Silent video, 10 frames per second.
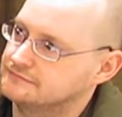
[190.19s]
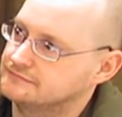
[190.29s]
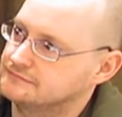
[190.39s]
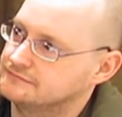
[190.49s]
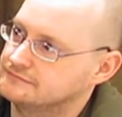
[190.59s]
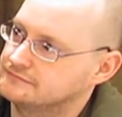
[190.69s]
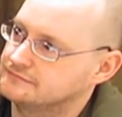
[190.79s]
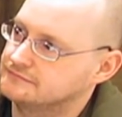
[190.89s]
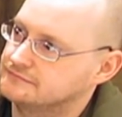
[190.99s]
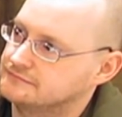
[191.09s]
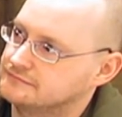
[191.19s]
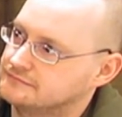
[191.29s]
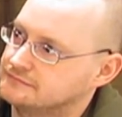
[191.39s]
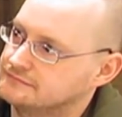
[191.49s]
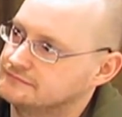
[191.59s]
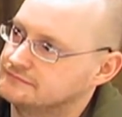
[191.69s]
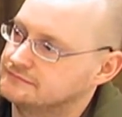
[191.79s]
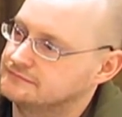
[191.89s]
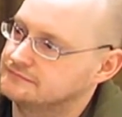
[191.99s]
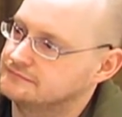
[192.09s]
No words are spoken by the person on screen.